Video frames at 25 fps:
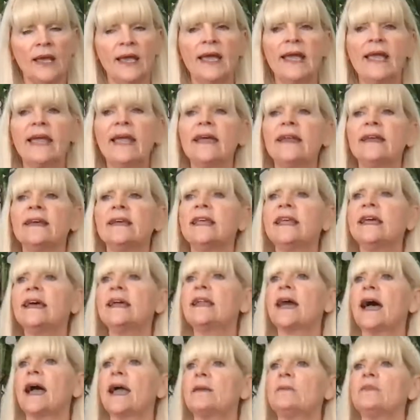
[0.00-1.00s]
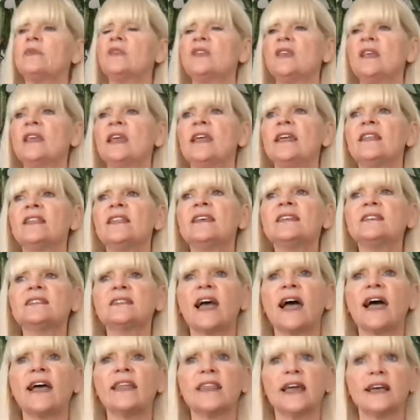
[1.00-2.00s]
And again, I'm seeing this
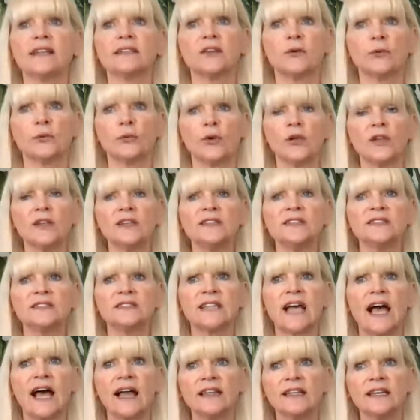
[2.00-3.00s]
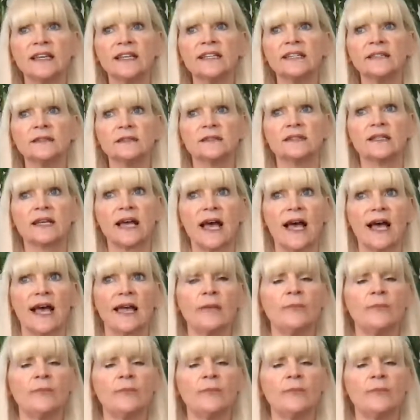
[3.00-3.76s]
guy that's a really solid guy,